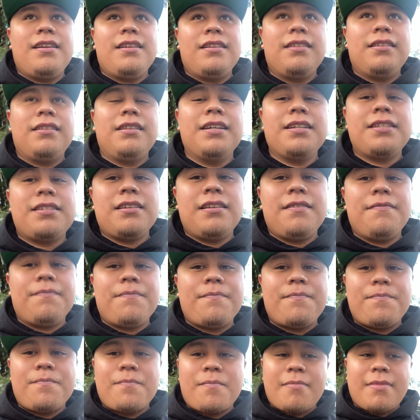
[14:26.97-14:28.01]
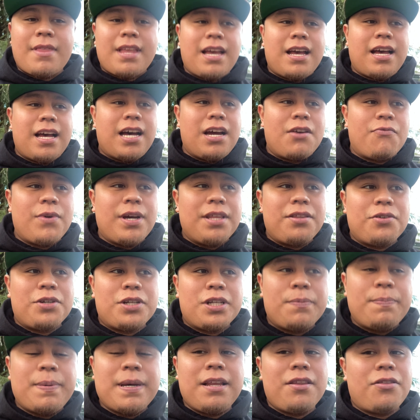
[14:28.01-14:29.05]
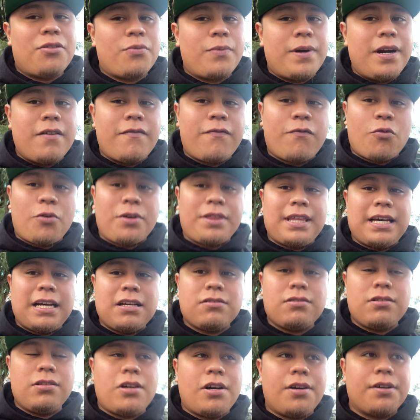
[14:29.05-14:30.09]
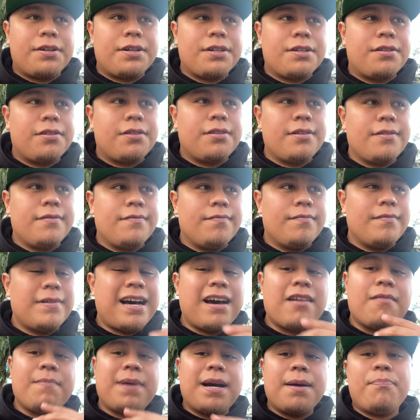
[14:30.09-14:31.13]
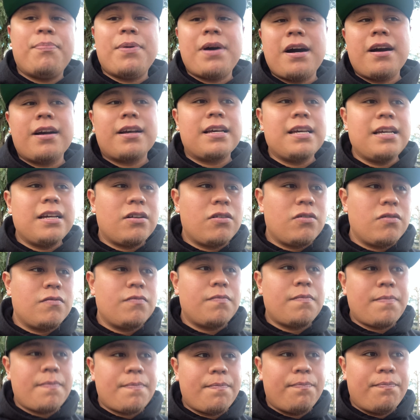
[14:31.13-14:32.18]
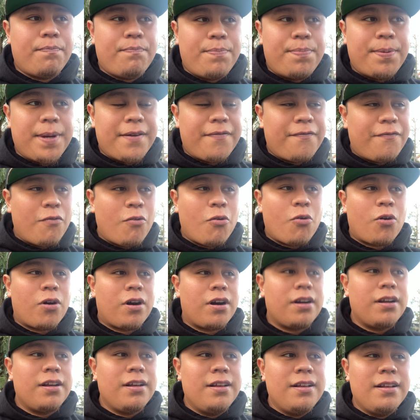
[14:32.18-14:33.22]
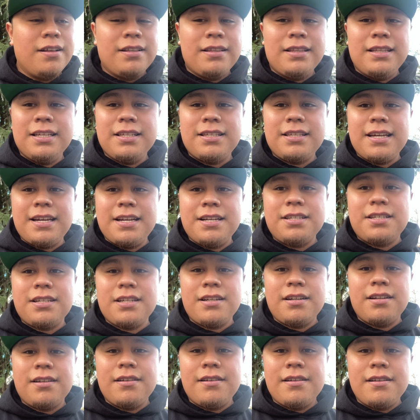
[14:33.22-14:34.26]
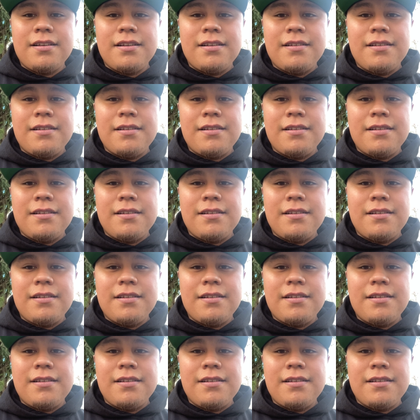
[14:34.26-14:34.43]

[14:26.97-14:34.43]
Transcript: listen i'd rather spend three to four thousand dollars out of my pocket before this engine